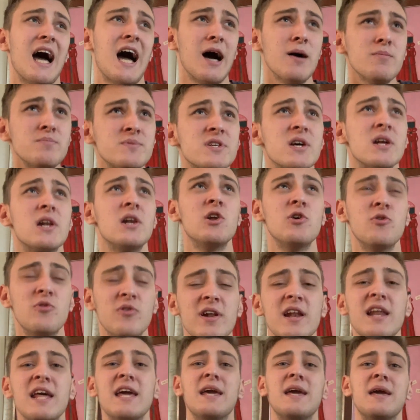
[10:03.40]

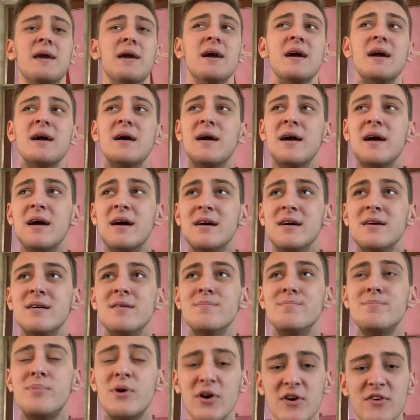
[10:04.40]
absolutely
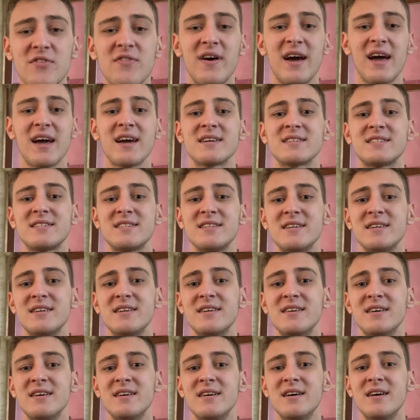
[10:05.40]
perfect,
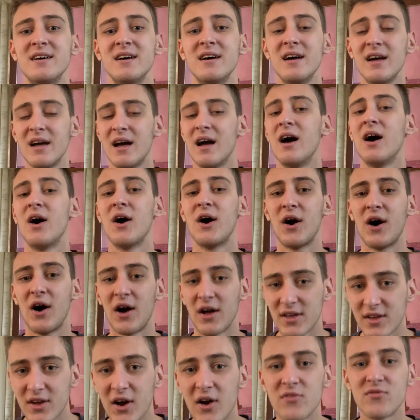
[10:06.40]

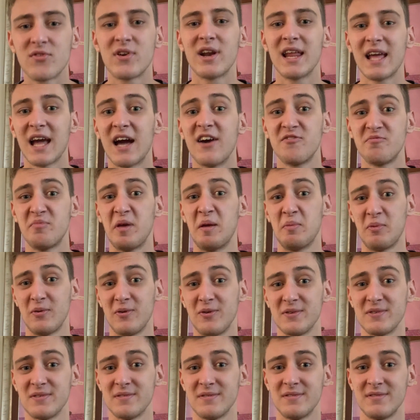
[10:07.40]
I can't really have
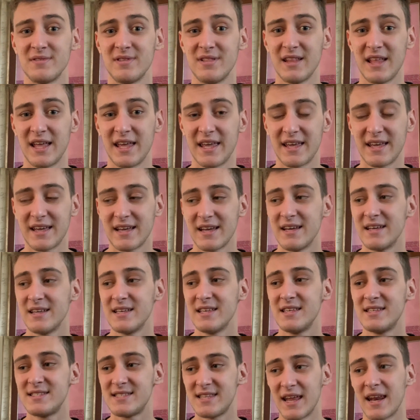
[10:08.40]
people like
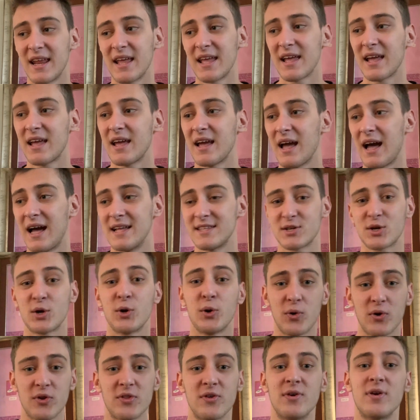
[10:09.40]
sitting at a
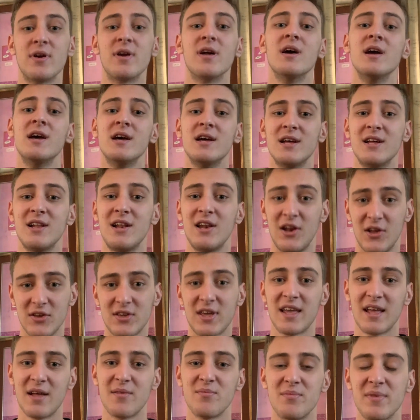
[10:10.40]
corner
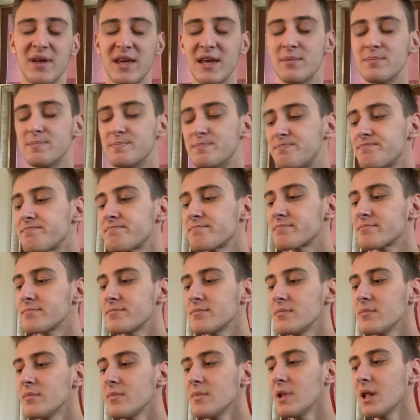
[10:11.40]
looking at me.
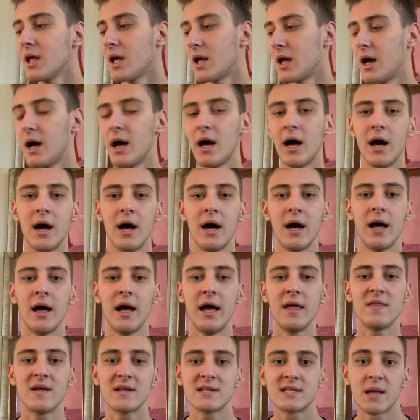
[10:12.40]

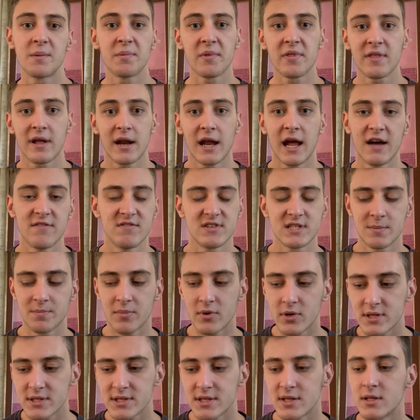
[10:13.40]
And that's something that I have as a
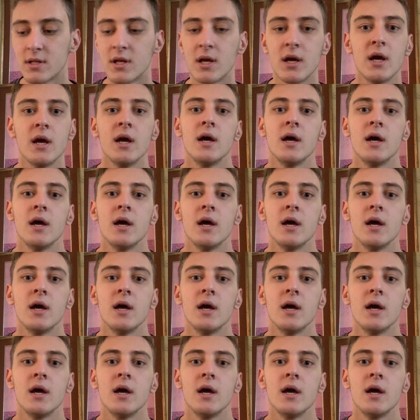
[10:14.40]
person.